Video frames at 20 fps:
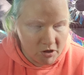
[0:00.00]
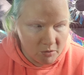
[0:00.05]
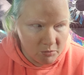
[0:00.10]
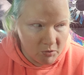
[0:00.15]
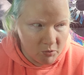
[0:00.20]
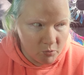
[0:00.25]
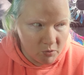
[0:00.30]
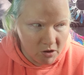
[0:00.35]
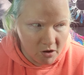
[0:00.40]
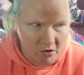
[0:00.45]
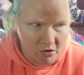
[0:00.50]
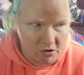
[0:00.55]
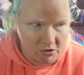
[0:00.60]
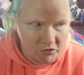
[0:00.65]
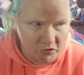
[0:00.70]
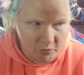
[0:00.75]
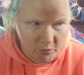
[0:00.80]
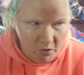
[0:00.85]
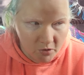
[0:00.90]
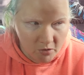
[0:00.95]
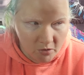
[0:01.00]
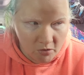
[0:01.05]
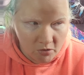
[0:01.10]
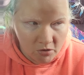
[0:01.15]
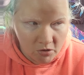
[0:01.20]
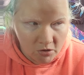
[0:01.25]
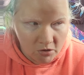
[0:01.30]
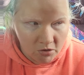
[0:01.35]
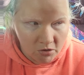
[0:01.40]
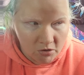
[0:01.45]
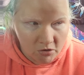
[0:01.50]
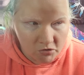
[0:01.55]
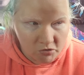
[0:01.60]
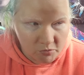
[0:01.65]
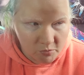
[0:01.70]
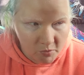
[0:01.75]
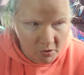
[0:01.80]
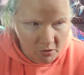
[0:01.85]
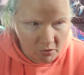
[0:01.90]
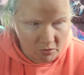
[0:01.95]
I mean, we are a small, a
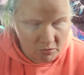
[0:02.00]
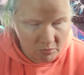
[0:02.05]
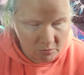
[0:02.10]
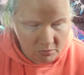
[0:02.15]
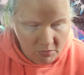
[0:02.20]
small